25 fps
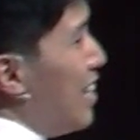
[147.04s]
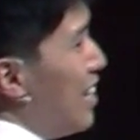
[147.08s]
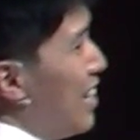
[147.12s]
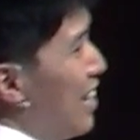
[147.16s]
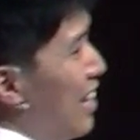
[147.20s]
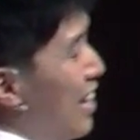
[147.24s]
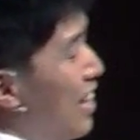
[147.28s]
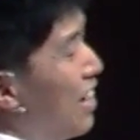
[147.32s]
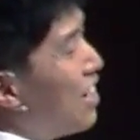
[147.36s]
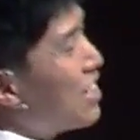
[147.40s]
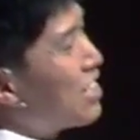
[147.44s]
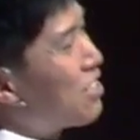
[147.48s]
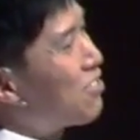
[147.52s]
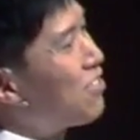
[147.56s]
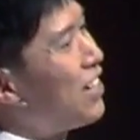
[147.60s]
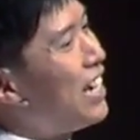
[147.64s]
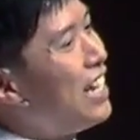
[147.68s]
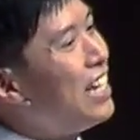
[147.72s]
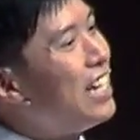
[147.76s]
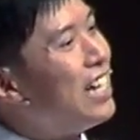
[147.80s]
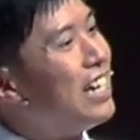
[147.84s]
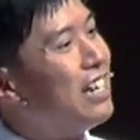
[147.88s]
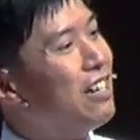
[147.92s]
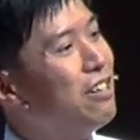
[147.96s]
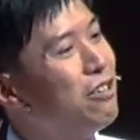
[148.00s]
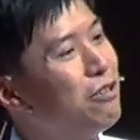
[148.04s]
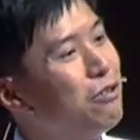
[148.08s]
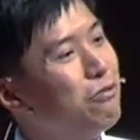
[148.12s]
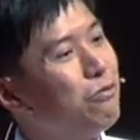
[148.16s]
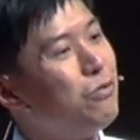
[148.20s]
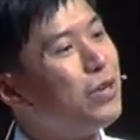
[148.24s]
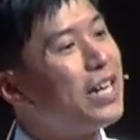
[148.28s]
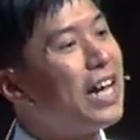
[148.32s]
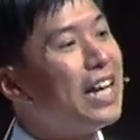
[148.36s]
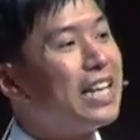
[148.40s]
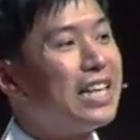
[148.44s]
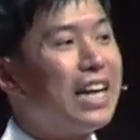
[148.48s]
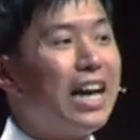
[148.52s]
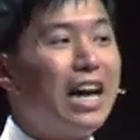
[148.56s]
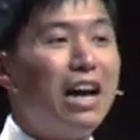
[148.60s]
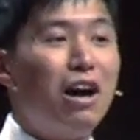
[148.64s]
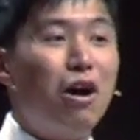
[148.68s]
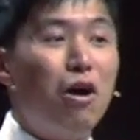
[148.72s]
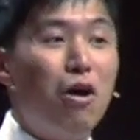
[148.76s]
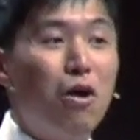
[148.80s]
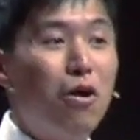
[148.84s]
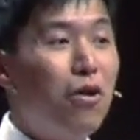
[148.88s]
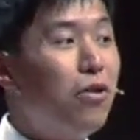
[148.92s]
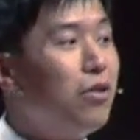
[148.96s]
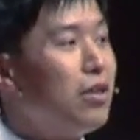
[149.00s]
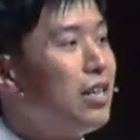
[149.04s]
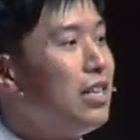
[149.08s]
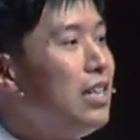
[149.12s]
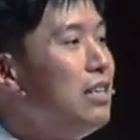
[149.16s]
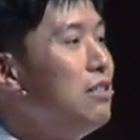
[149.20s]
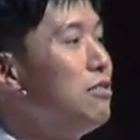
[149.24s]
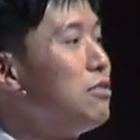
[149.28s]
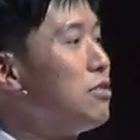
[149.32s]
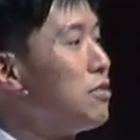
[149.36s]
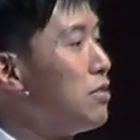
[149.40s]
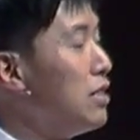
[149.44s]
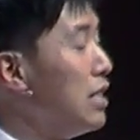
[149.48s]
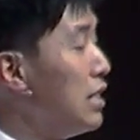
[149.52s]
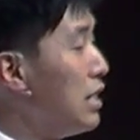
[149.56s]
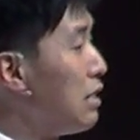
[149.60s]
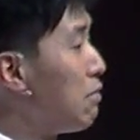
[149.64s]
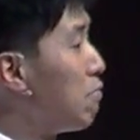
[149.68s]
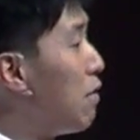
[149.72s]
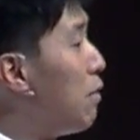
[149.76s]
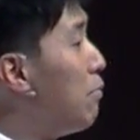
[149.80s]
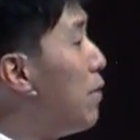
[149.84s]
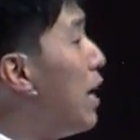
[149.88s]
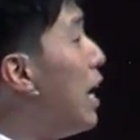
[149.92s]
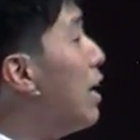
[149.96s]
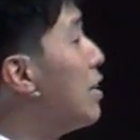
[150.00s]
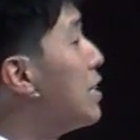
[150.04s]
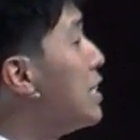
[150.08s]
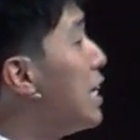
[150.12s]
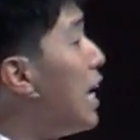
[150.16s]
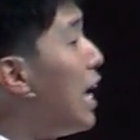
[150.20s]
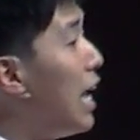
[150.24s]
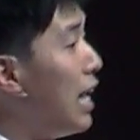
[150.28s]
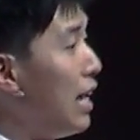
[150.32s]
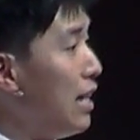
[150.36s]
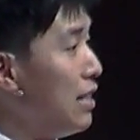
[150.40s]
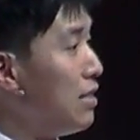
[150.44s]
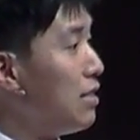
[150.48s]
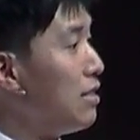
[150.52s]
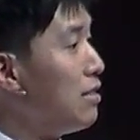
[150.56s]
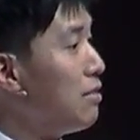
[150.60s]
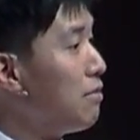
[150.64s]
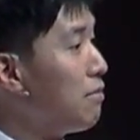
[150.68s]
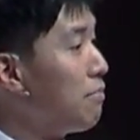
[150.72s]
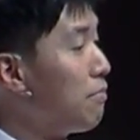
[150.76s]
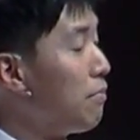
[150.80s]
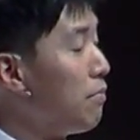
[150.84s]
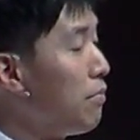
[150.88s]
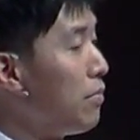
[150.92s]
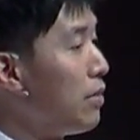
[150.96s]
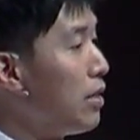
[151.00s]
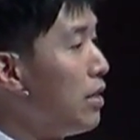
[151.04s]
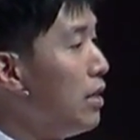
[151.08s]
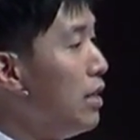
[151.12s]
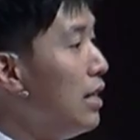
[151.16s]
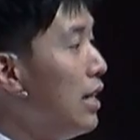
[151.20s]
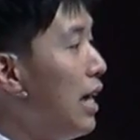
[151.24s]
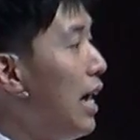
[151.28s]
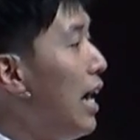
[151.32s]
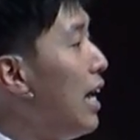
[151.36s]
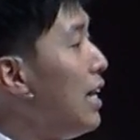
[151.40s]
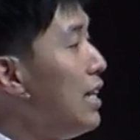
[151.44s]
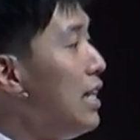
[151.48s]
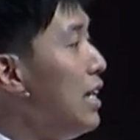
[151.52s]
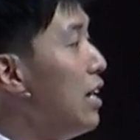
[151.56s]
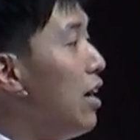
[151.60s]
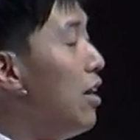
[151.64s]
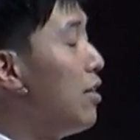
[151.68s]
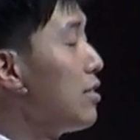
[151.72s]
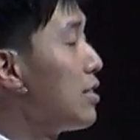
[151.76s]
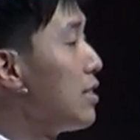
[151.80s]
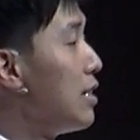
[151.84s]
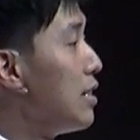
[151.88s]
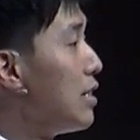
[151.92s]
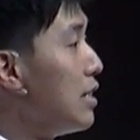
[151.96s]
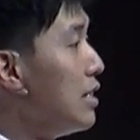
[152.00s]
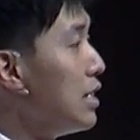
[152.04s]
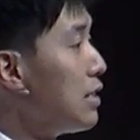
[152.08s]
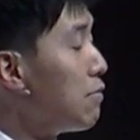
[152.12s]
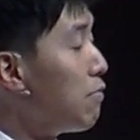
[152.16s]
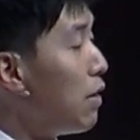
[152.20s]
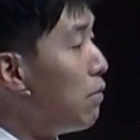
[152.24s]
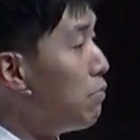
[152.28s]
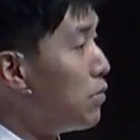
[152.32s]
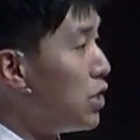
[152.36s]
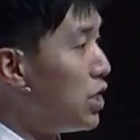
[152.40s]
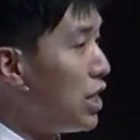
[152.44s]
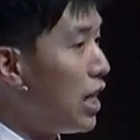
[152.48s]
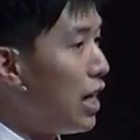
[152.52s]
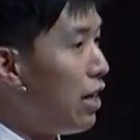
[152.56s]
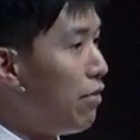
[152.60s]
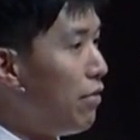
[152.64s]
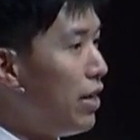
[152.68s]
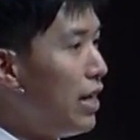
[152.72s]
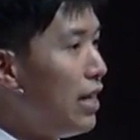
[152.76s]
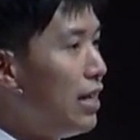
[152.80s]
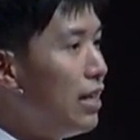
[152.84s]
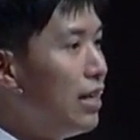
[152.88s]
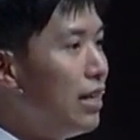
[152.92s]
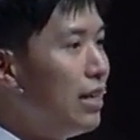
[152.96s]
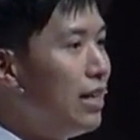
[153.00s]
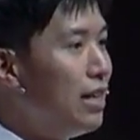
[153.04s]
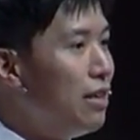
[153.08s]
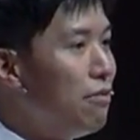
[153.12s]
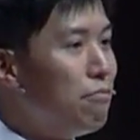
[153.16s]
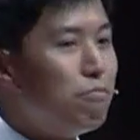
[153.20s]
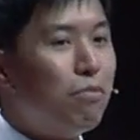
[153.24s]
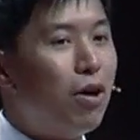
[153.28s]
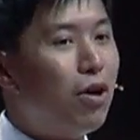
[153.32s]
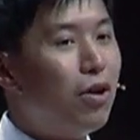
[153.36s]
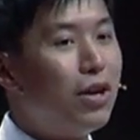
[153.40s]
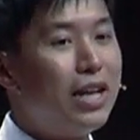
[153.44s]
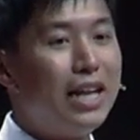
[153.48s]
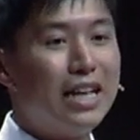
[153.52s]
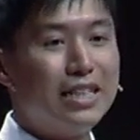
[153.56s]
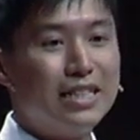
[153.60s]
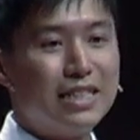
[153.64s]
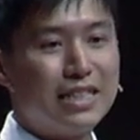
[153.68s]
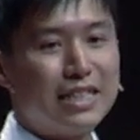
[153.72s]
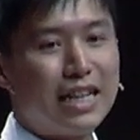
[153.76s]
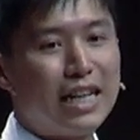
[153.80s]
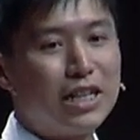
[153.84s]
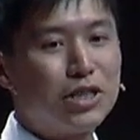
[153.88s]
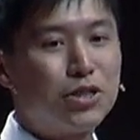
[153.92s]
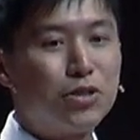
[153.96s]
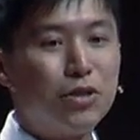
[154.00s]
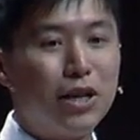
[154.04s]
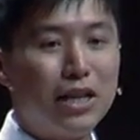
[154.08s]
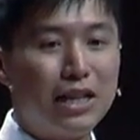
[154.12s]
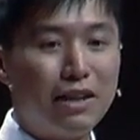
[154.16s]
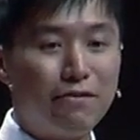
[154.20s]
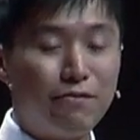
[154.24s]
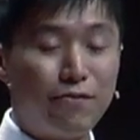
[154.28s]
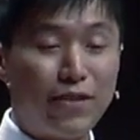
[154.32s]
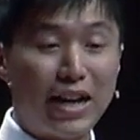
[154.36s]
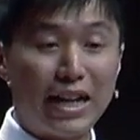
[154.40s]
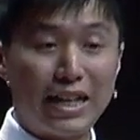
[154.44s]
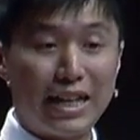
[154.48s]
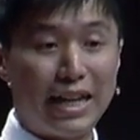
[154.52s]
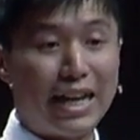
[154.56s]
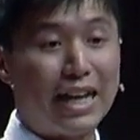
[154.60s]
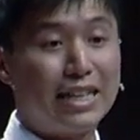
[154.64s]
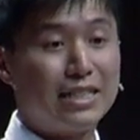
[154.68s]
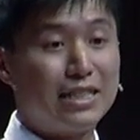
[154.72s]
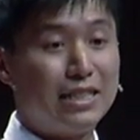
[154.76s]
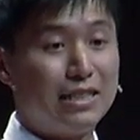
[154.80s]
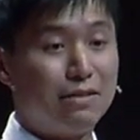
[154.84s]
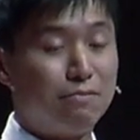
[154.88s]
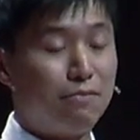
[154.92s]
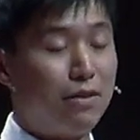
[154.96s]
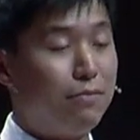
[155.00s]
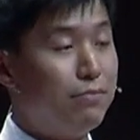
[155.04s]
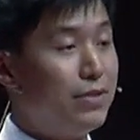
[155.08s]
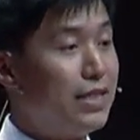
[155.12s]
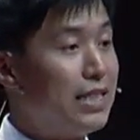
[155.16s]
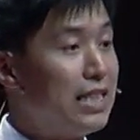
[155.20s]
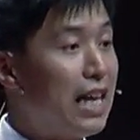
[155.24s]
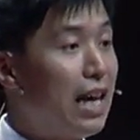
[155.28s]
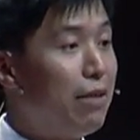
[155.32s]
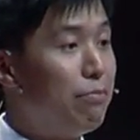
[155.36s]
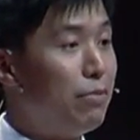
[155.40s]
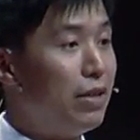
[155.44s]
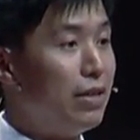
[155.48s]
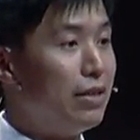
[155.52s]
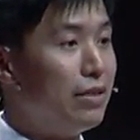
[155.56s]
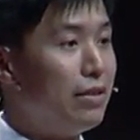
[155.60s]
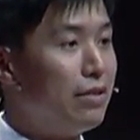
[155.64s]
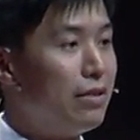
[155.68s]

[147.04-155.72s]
In Australia, we can get all nutrients from our diet antioxidants from cherry, polyunsaturated fatty acids from salmon,